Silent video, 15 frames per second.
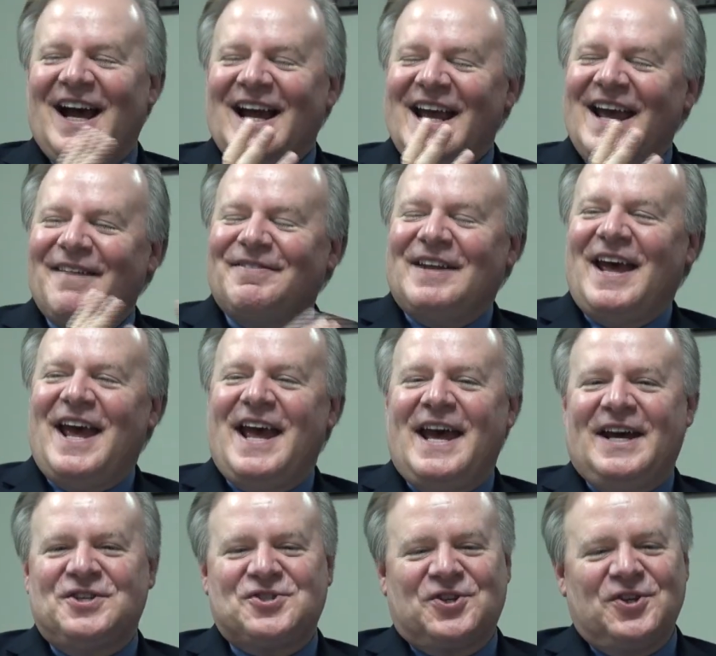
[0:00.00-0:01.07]
Hey, I have
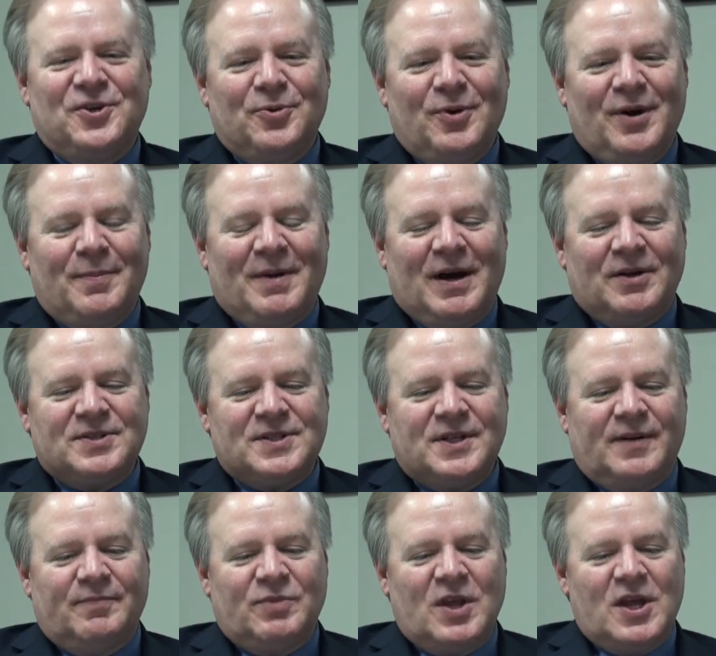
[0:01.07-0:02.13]
to ask you
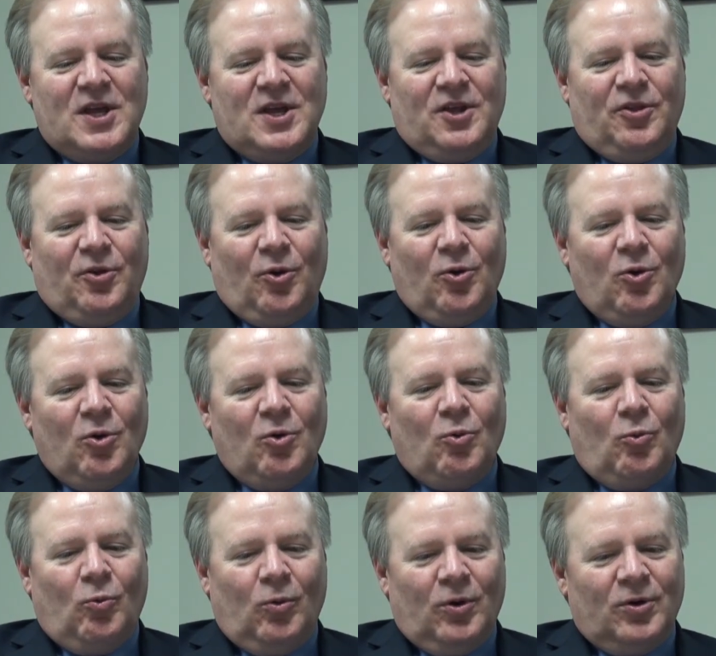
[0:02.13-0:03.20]
about the
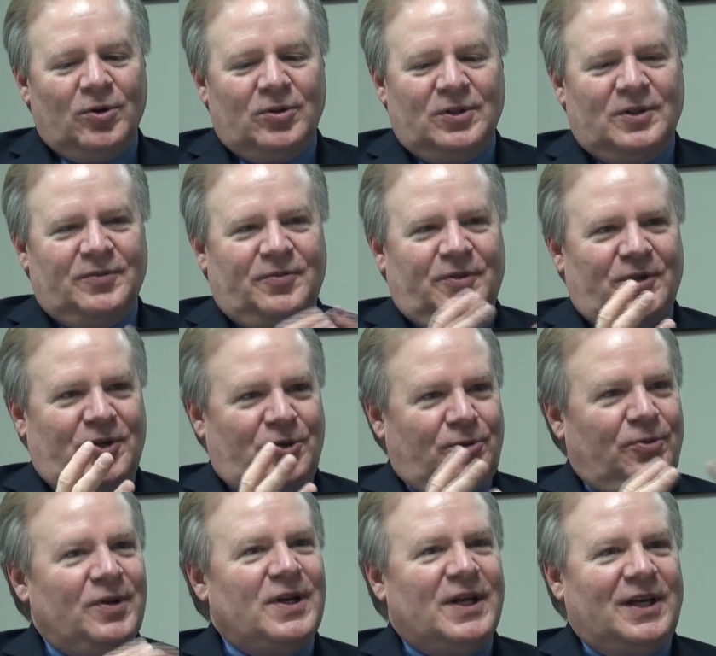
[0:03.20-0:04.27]
whole world of the
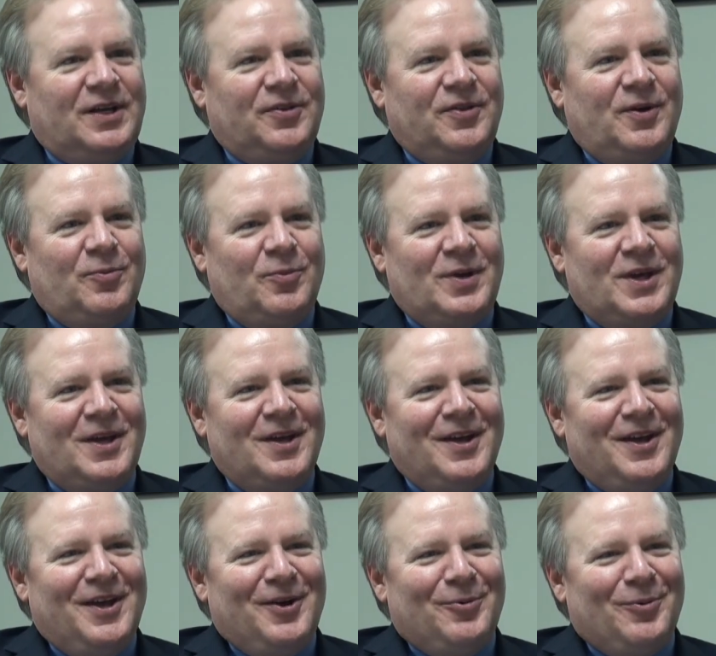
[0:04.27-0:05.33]
critic that
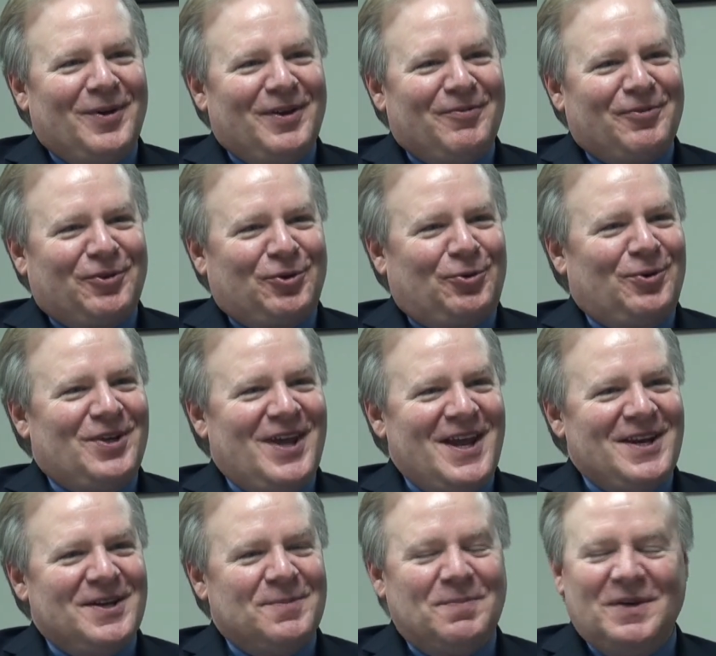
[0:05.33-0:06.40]
we've
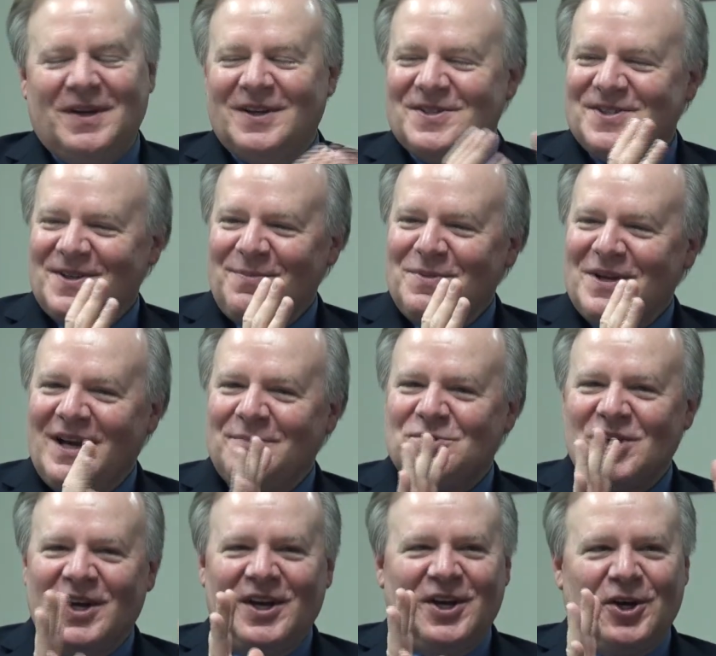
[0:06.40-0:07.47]
created, because
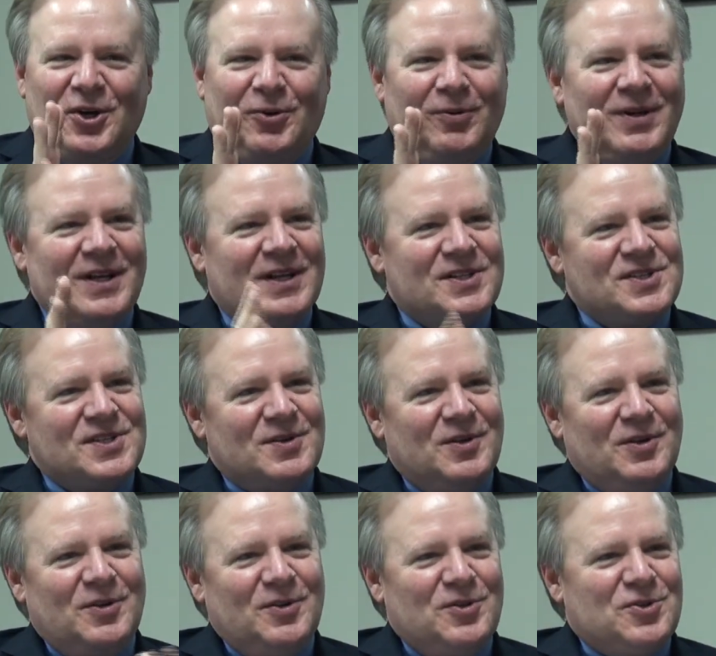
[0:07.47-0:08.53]
sometimes
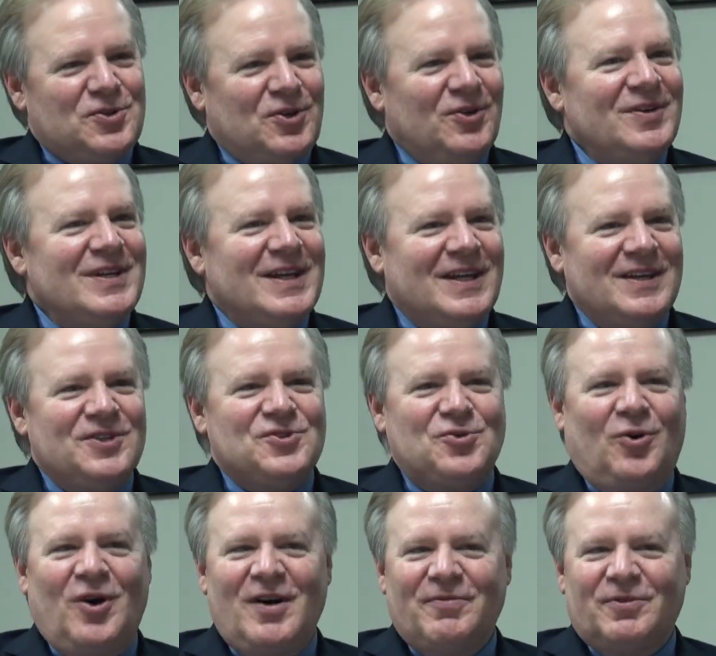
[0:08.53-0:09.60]
critics turn
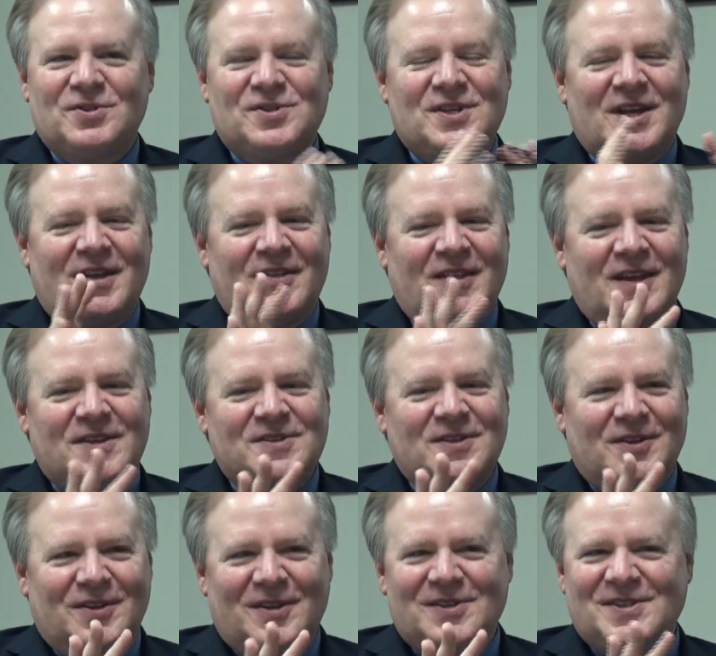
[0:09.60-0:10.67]
kids off, or say
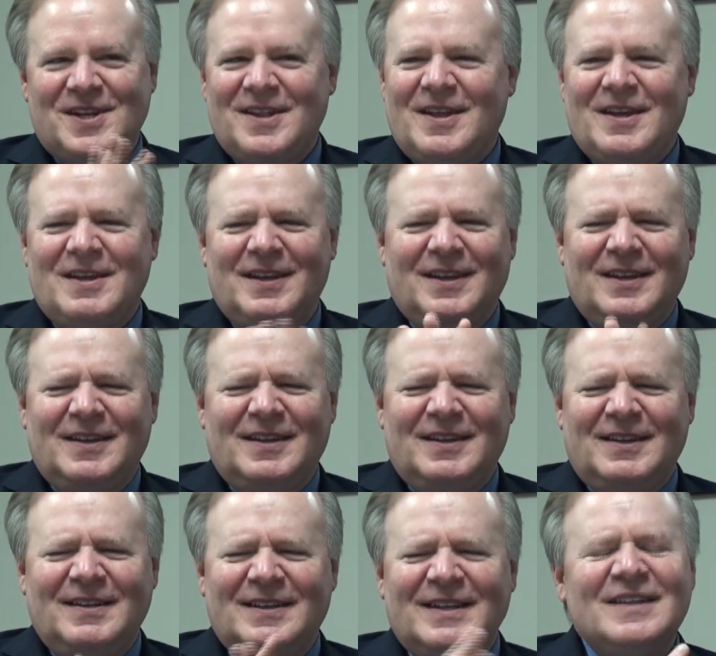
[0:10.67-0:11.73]
they say that
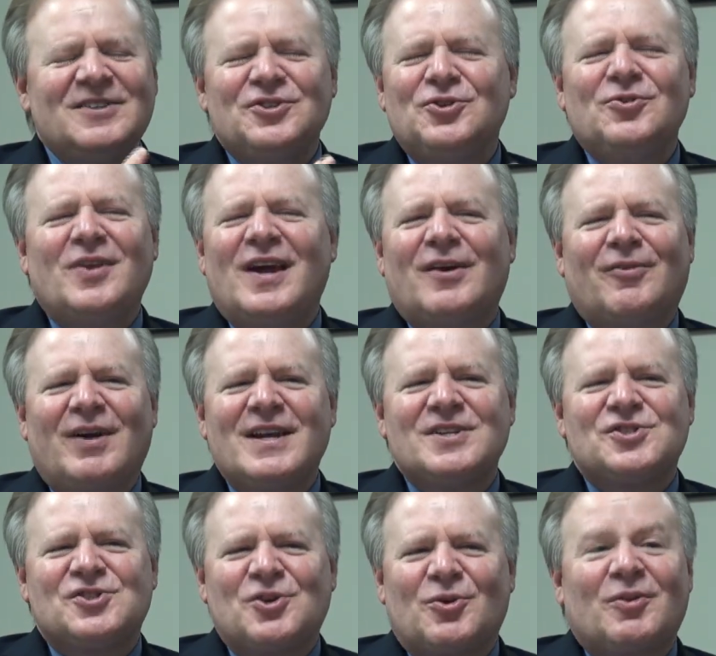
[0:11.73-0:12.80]
you didn't do that
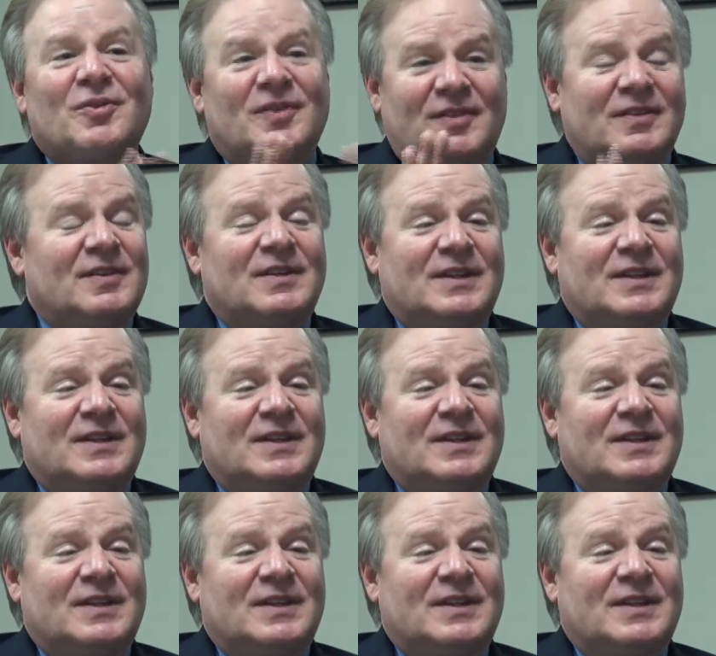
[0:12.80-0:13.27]
right, so